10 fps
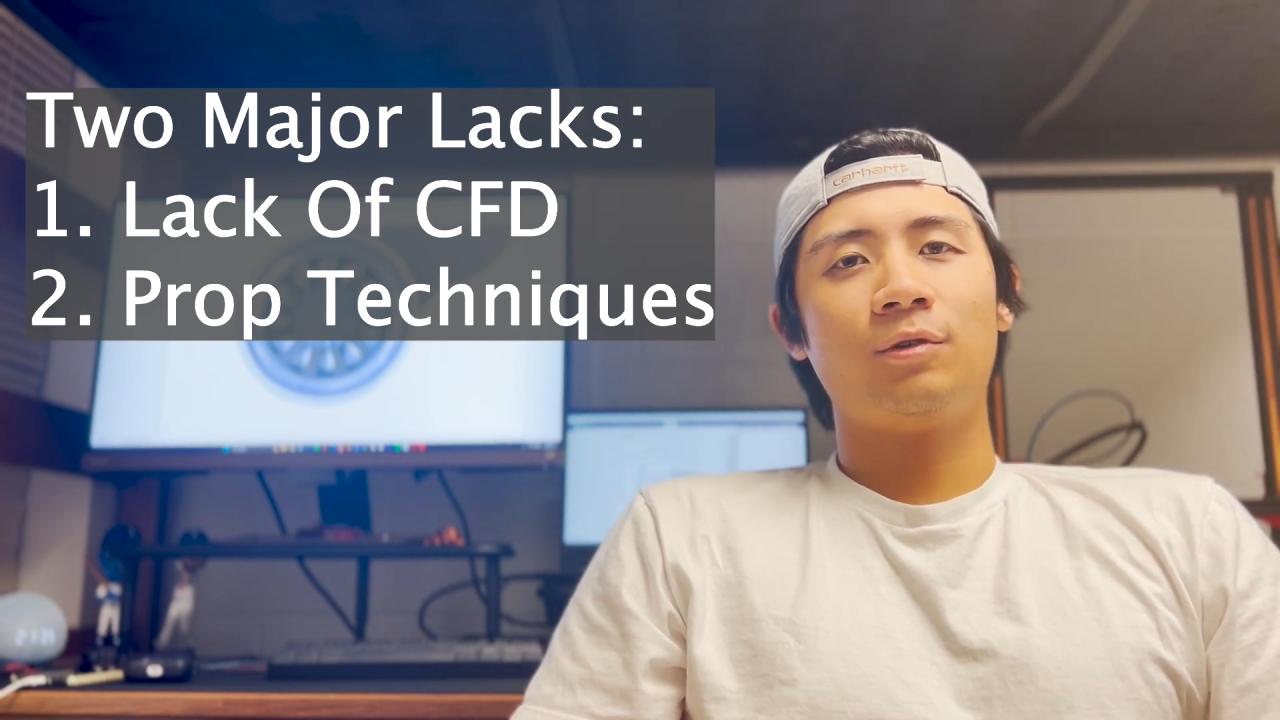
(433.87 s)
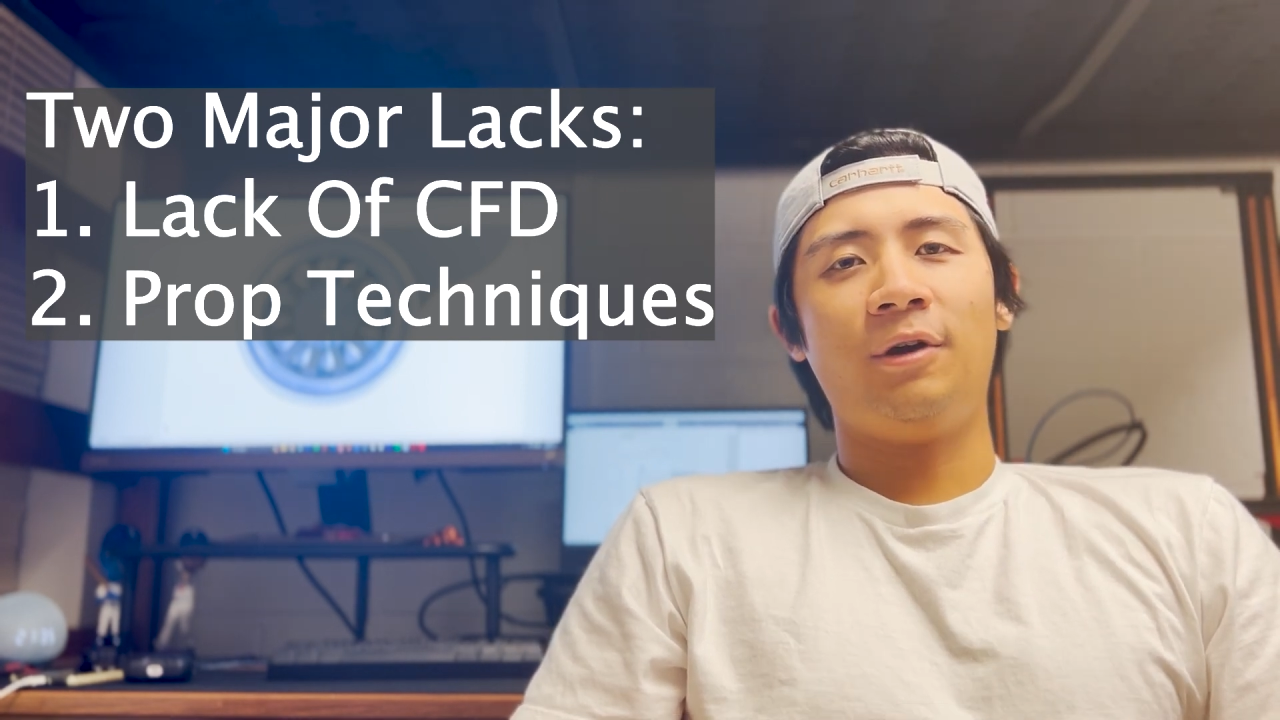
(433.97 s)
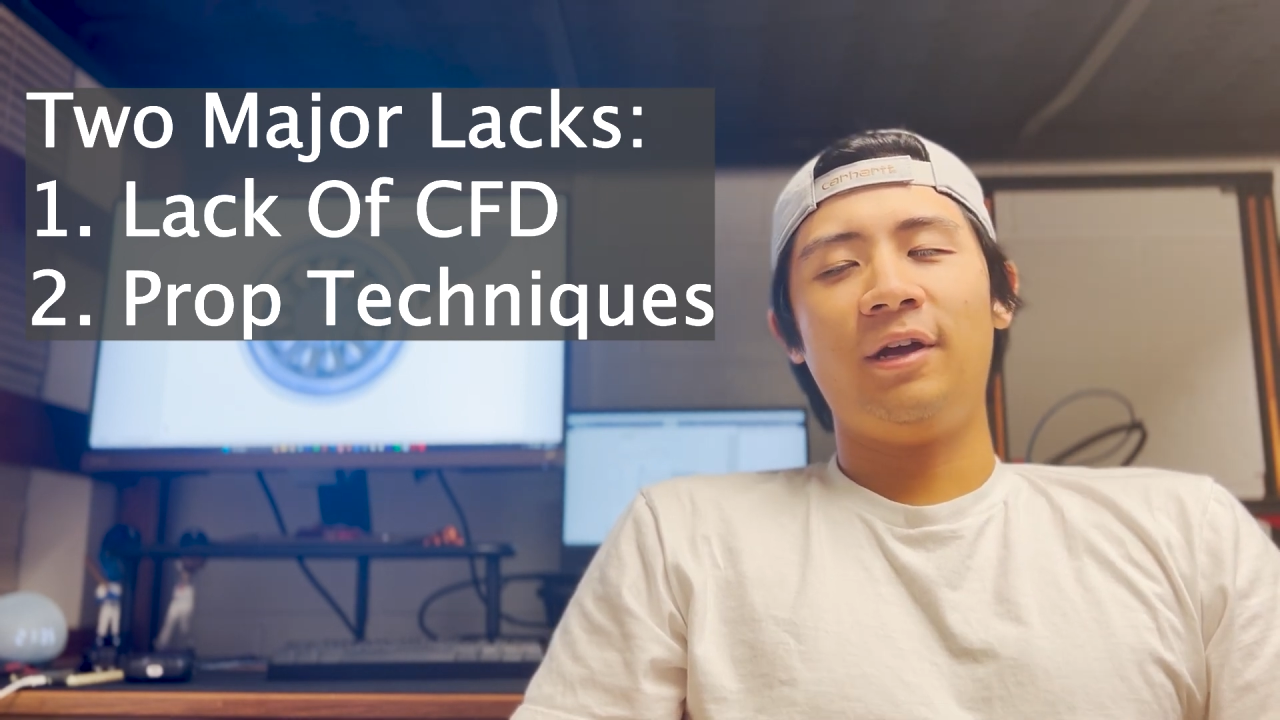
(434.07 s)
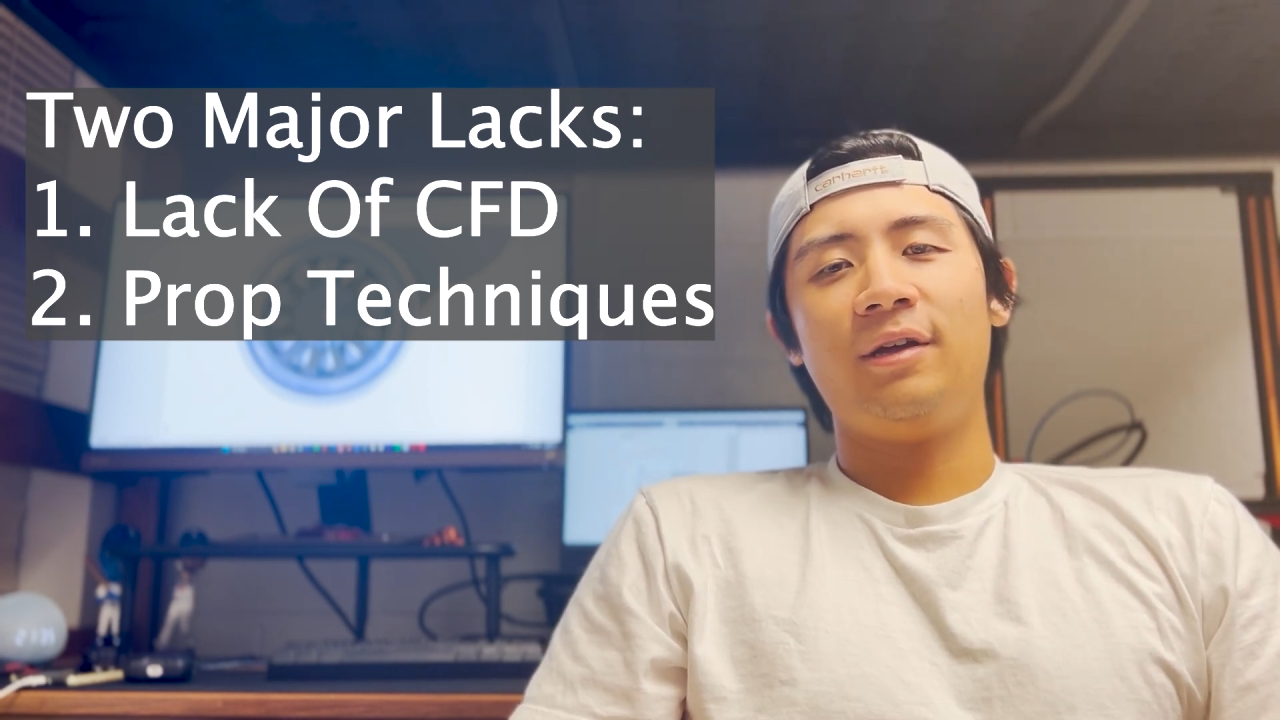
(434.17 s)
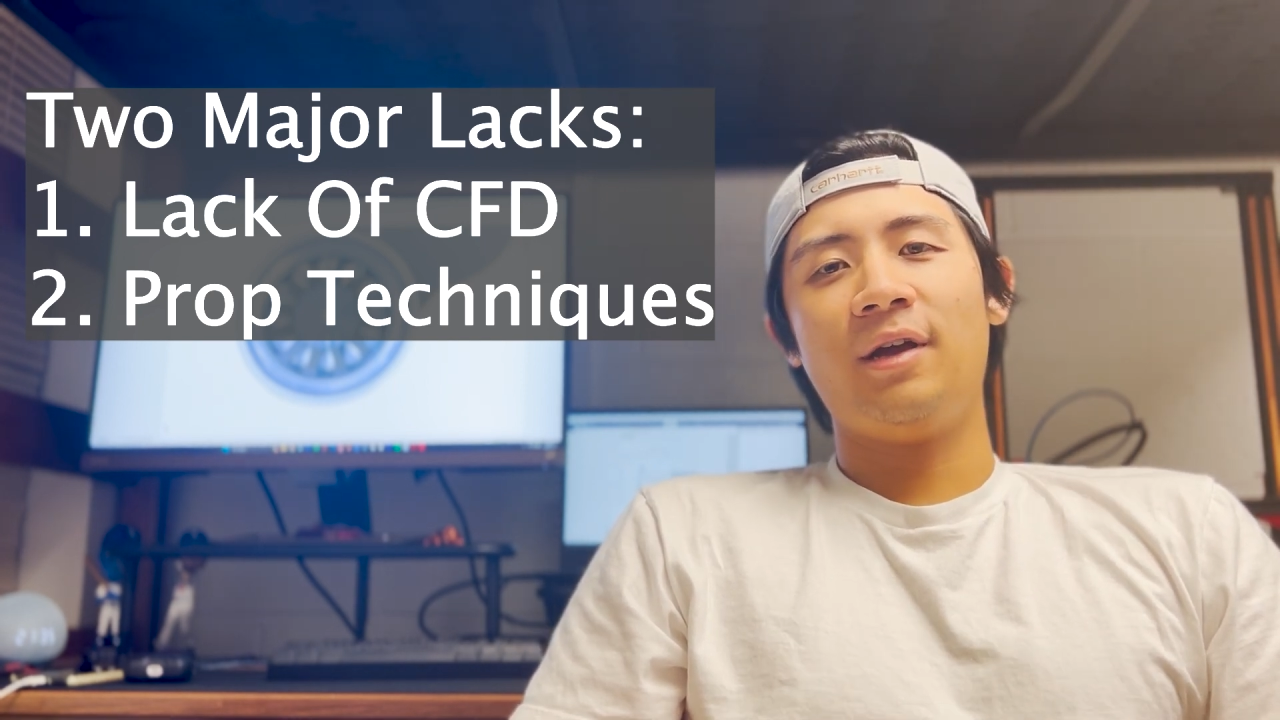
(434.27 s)

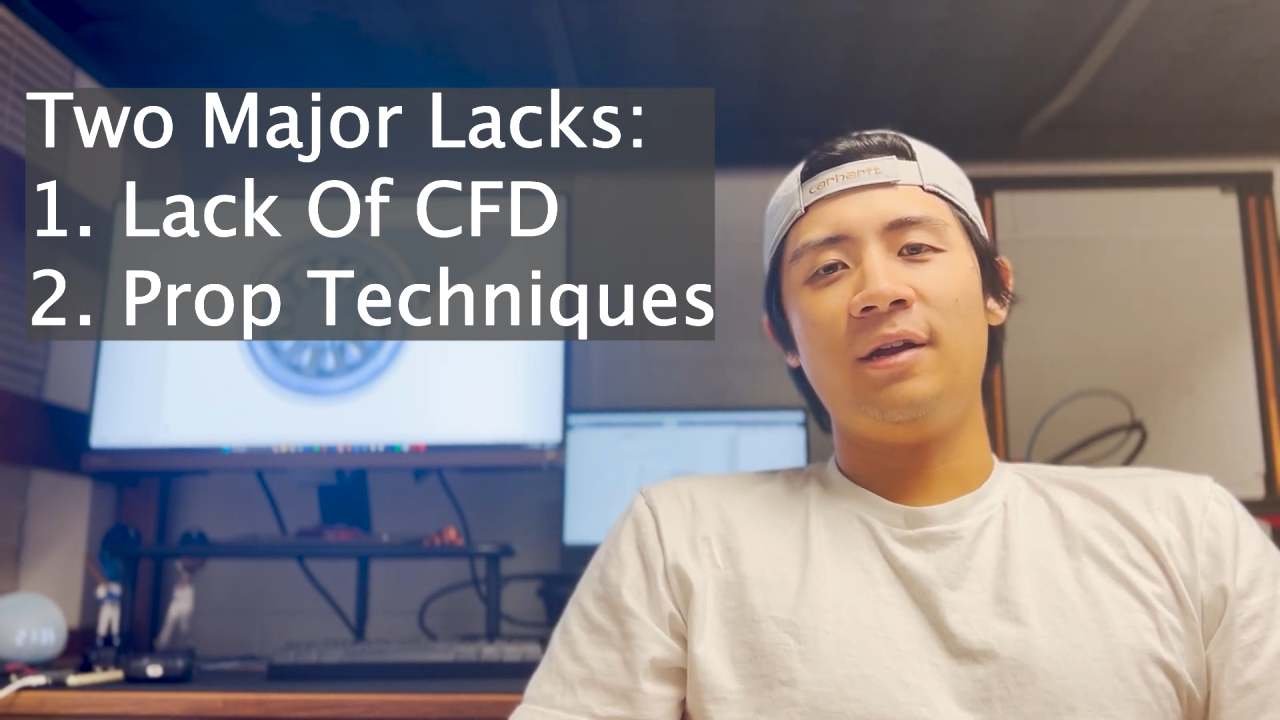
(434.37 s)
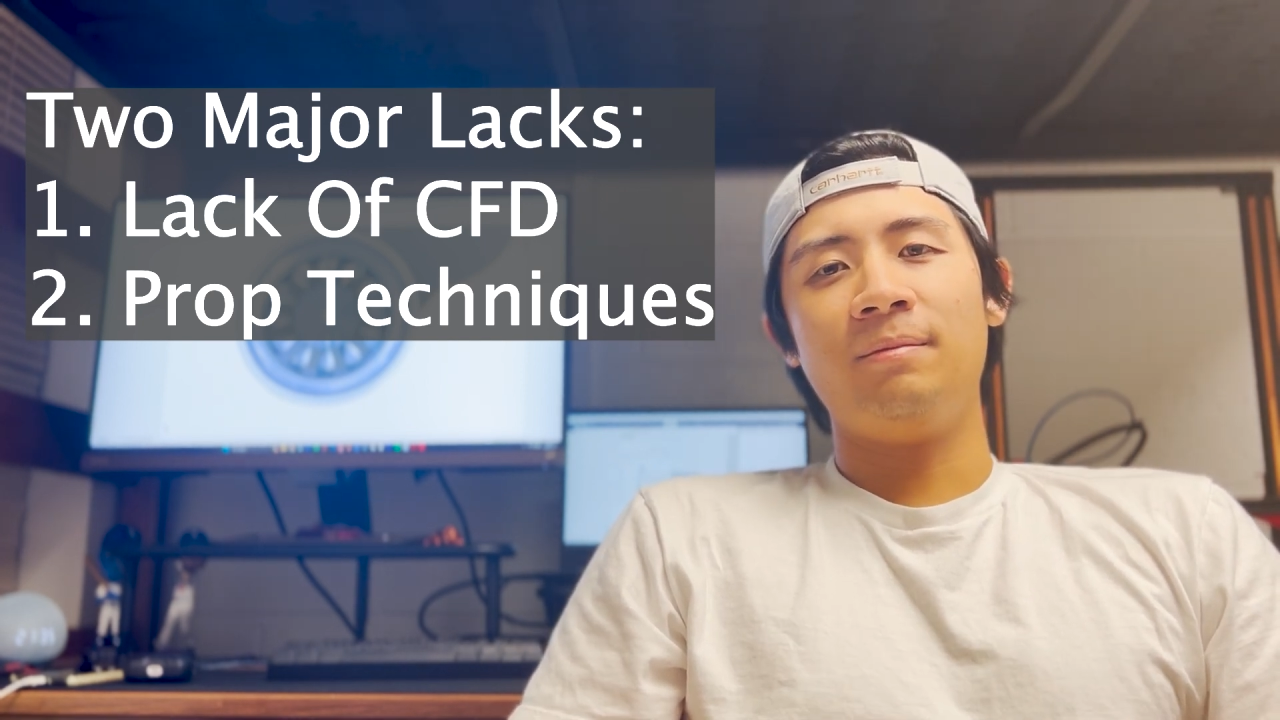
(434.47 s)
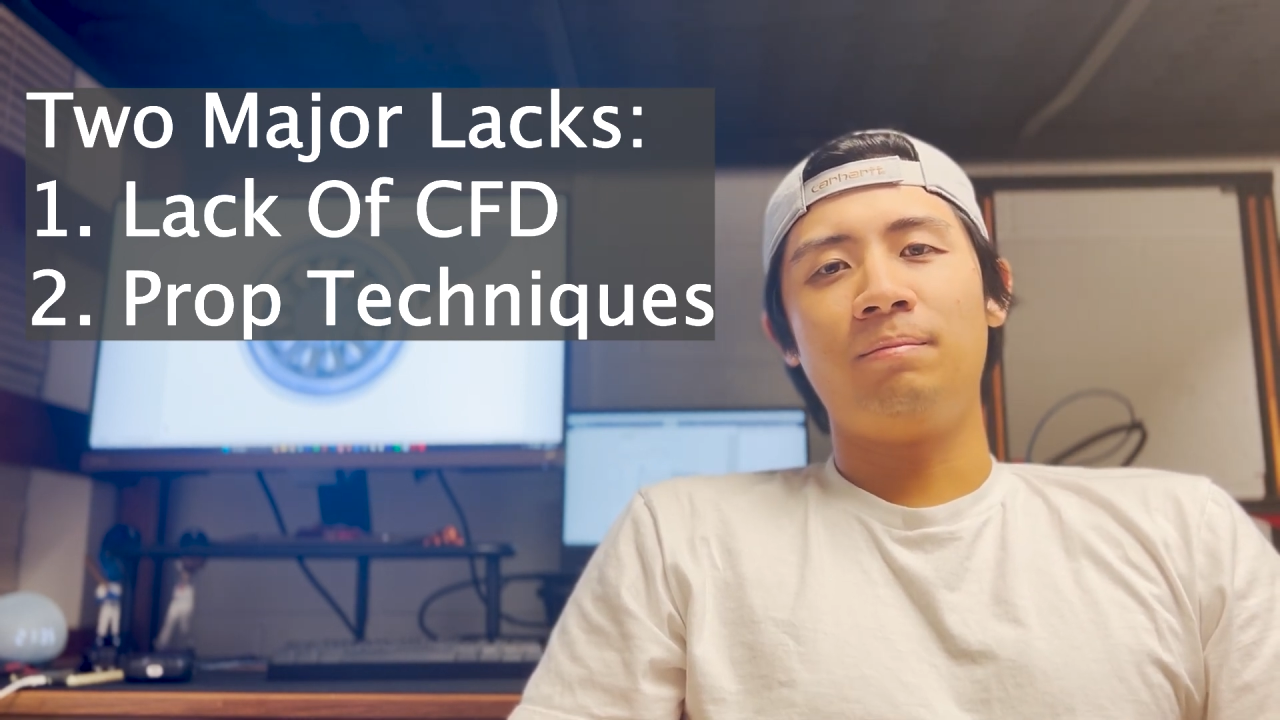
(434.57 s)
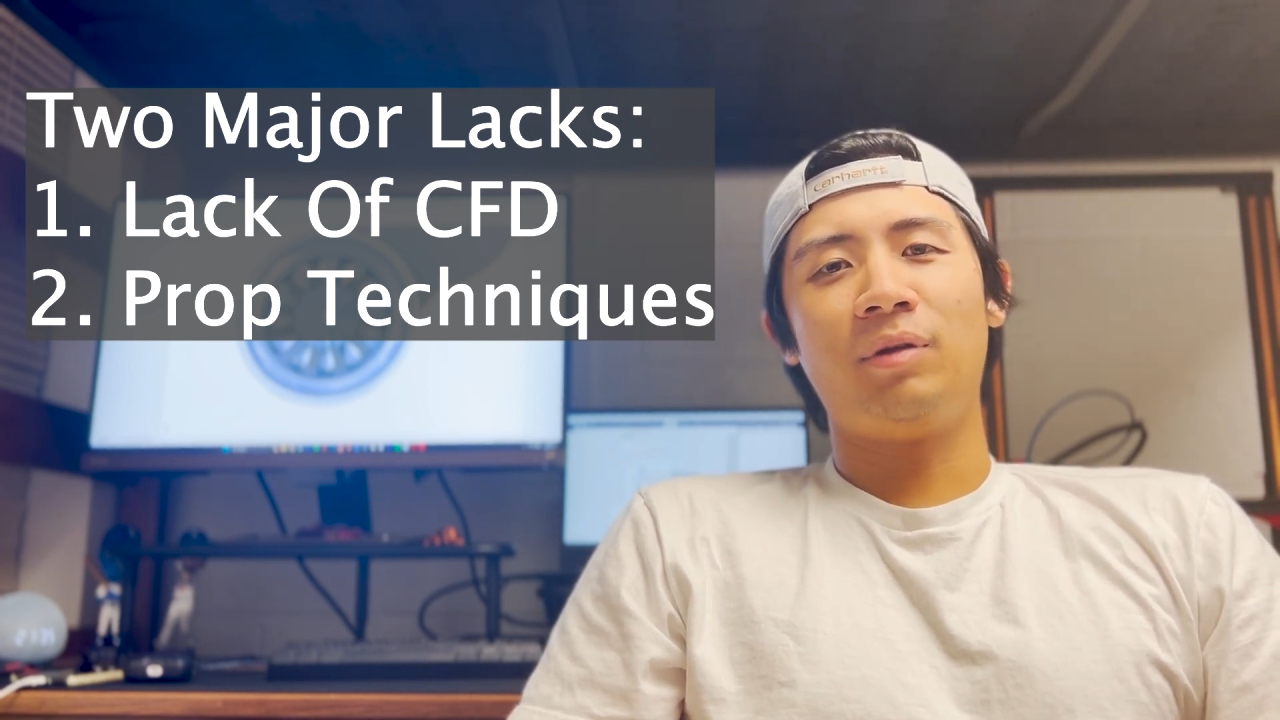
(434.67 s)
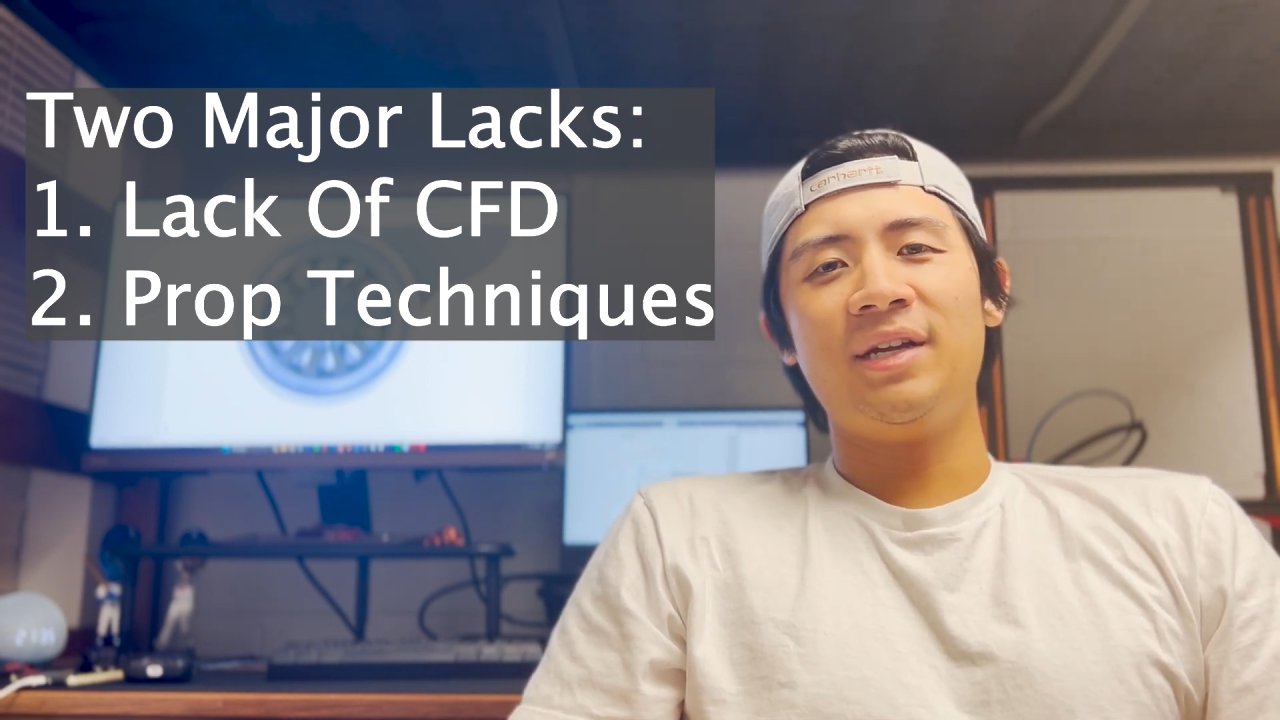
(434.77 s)
right?
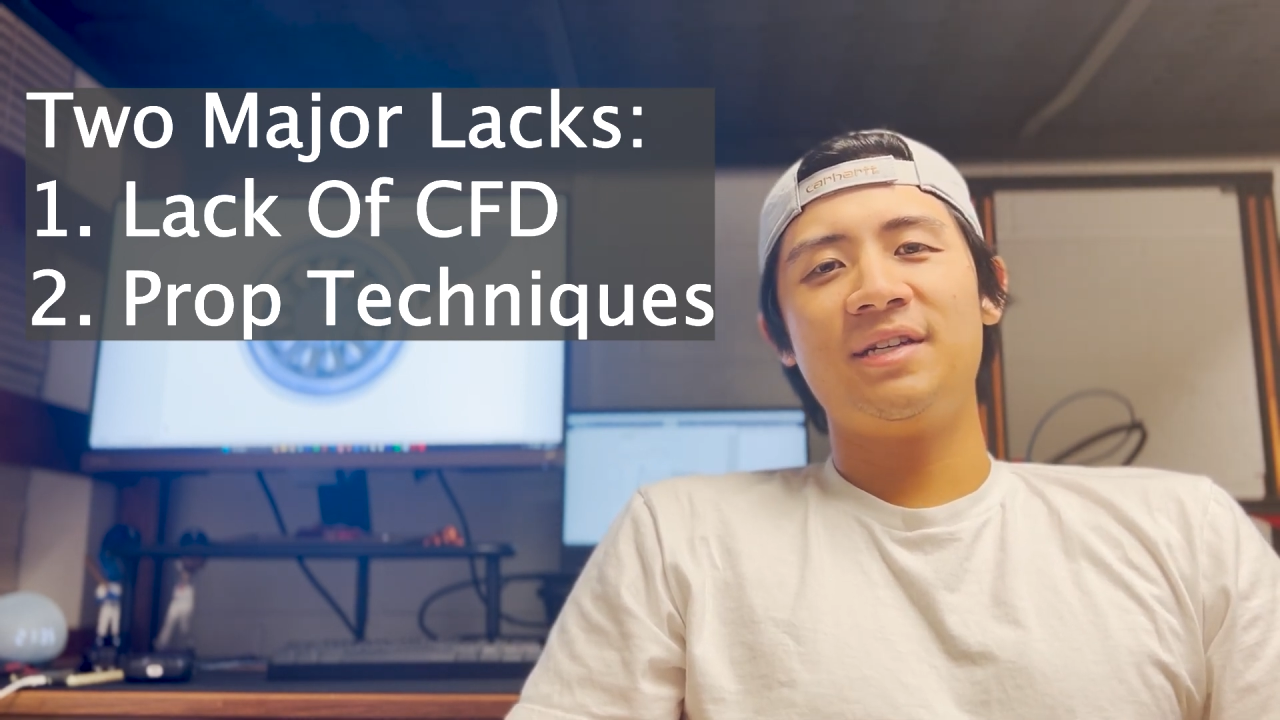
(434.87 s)
And blade